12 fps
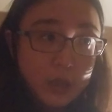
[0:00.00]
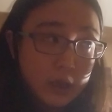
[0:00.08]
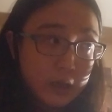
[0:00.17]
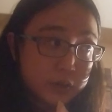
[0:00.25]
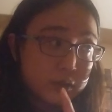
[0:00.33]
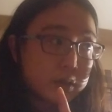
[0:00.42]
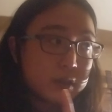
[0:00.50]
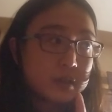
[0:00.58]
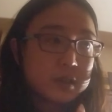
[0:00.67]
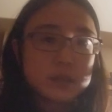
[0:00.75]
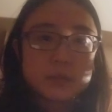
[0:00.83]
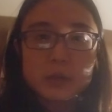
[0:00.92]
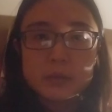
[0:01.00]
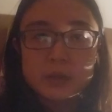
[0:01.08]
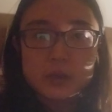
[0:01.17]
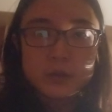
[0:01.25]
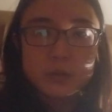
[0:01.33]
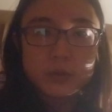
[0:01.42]
Actually, this is
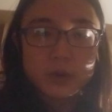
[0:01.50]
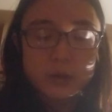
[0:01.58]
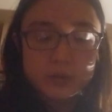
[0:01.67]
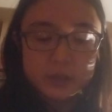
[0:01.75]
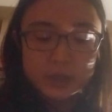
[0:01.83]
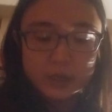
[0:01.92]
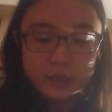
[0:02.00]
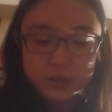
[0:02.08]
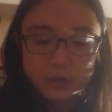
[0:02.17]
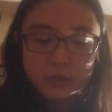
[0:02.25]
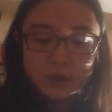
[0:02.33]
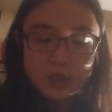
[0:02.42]
maybe where I was getting to.